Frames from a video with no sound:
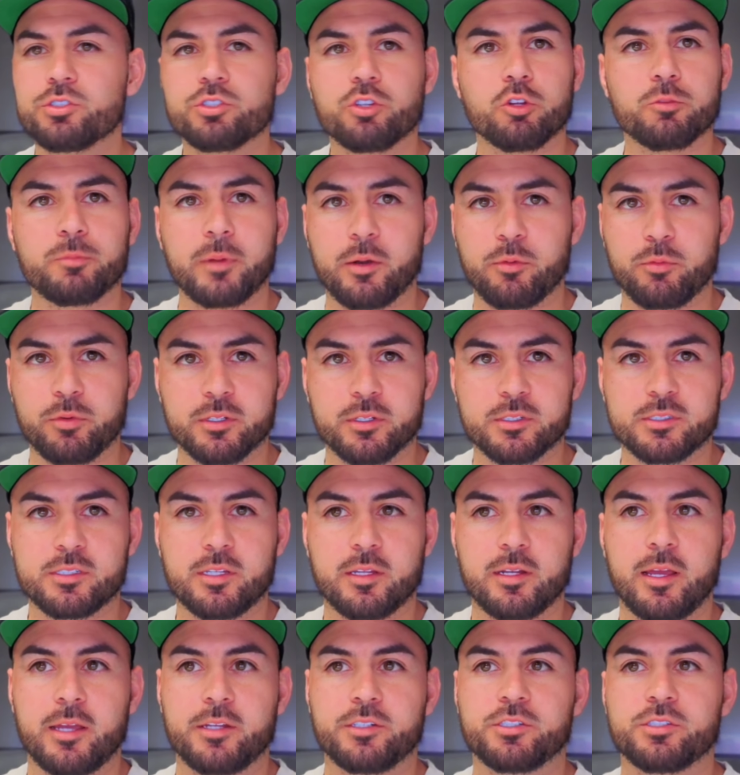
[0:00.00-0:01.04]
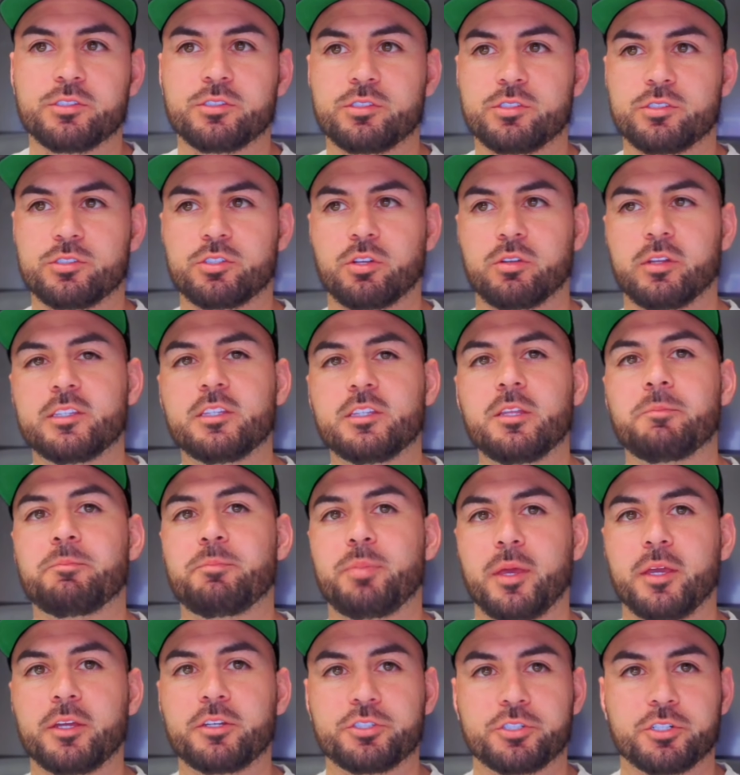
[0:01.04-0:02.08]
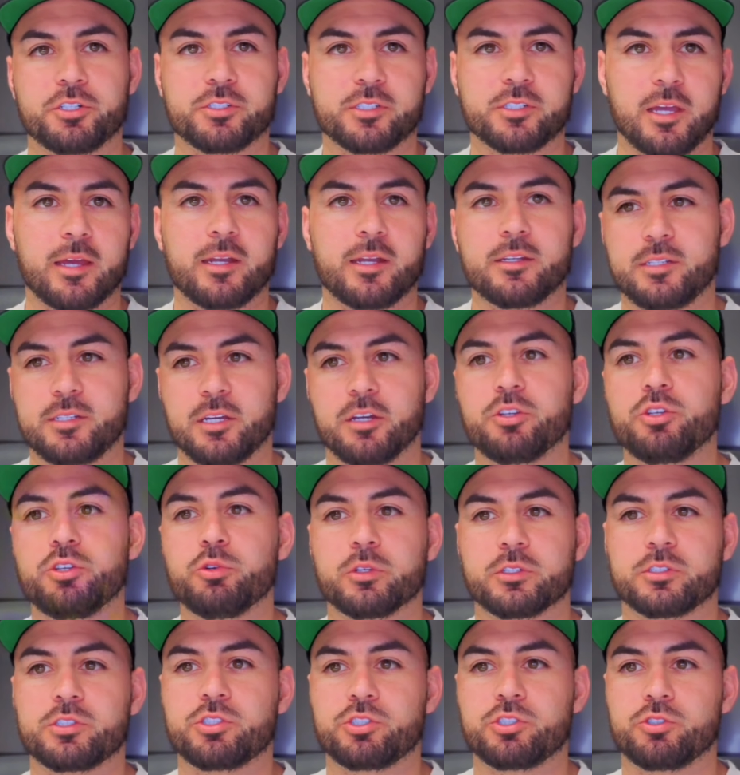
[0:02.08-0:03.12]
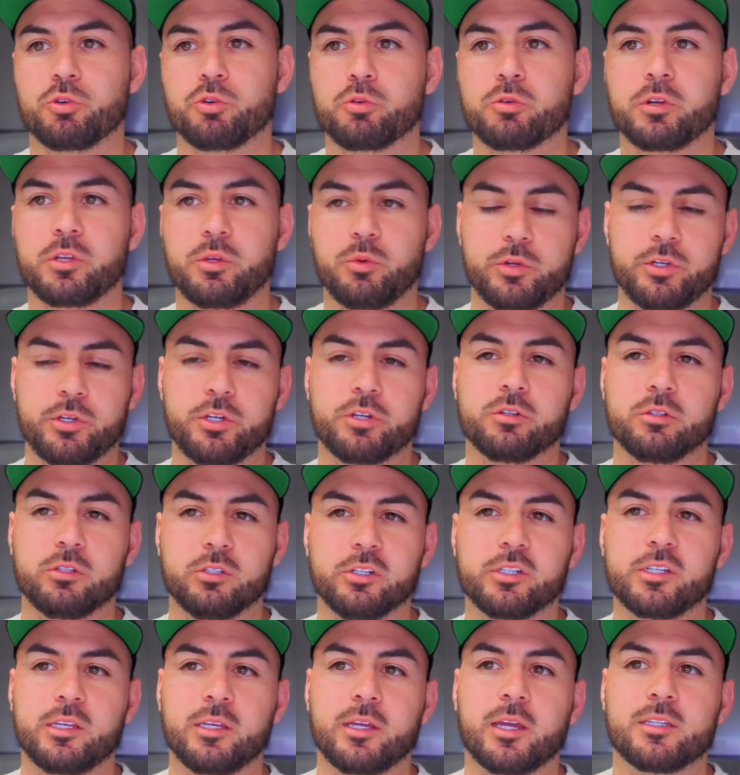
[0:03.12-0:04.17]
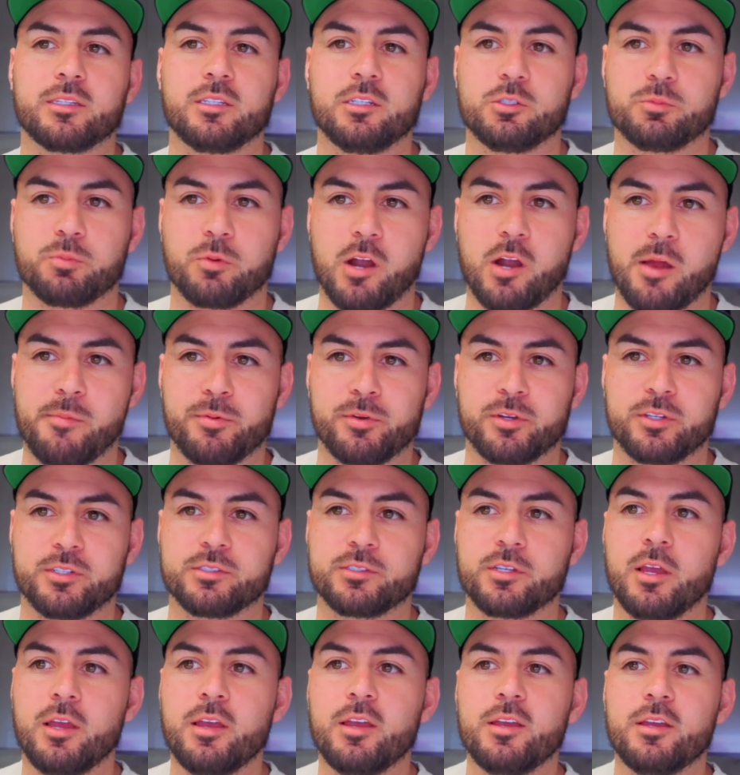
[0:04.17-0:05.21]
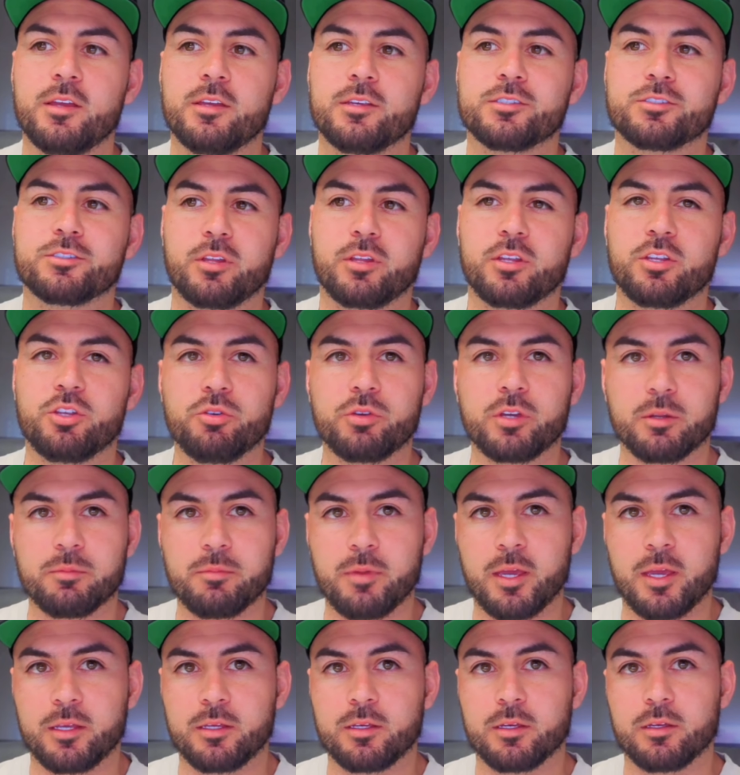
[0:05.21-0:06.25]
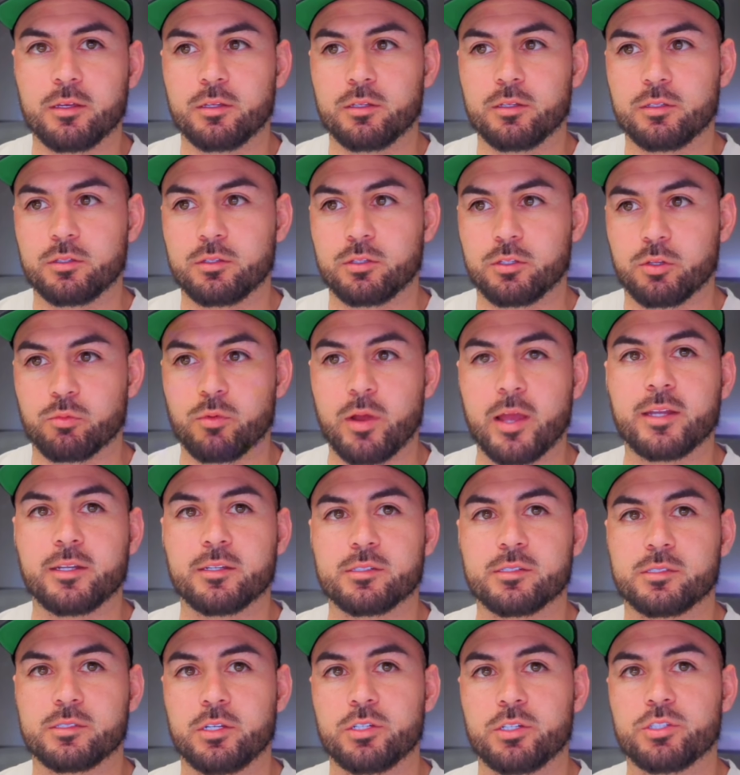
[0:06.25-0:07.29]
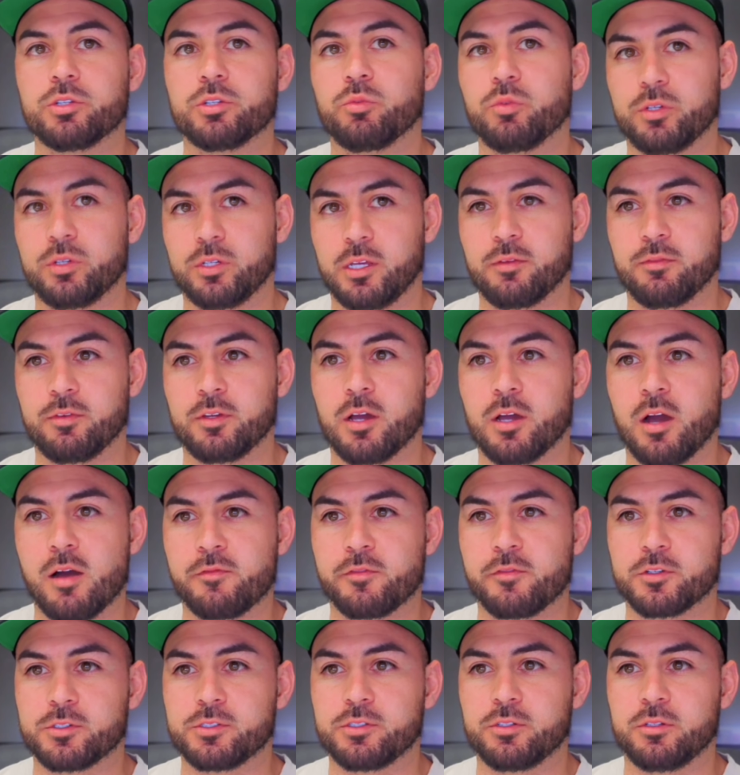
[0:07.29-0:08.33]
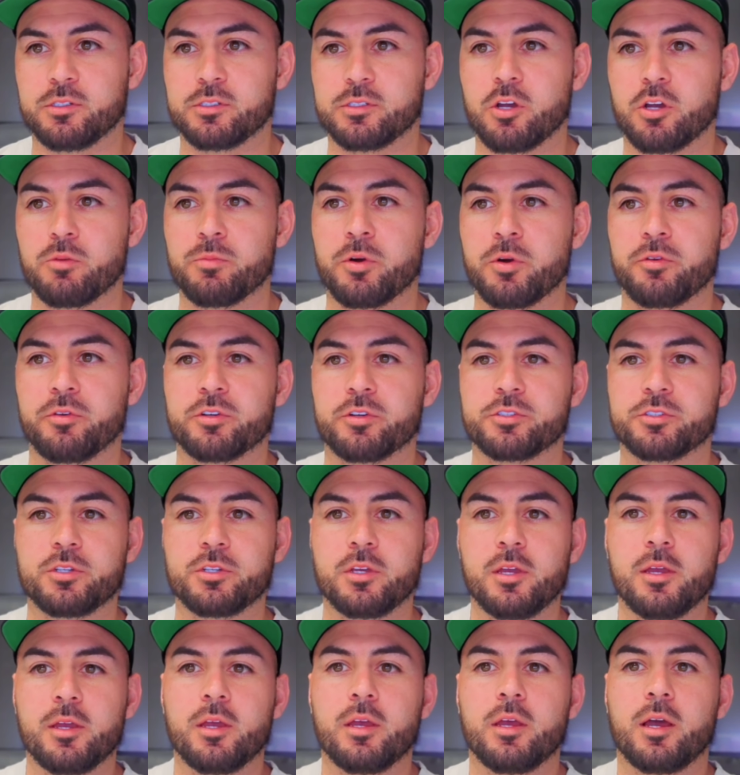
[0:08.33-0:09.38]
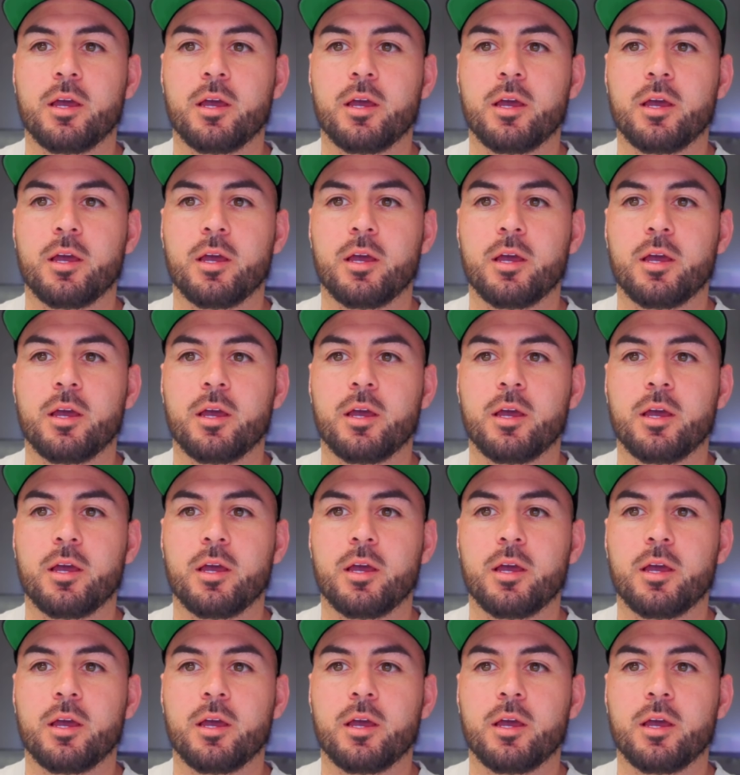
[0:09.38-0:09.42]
sold by real estate agents. So let the pictures kind of tell you a story when you're looking at these properties so that you can make the right decision when giving offers to these homeowners.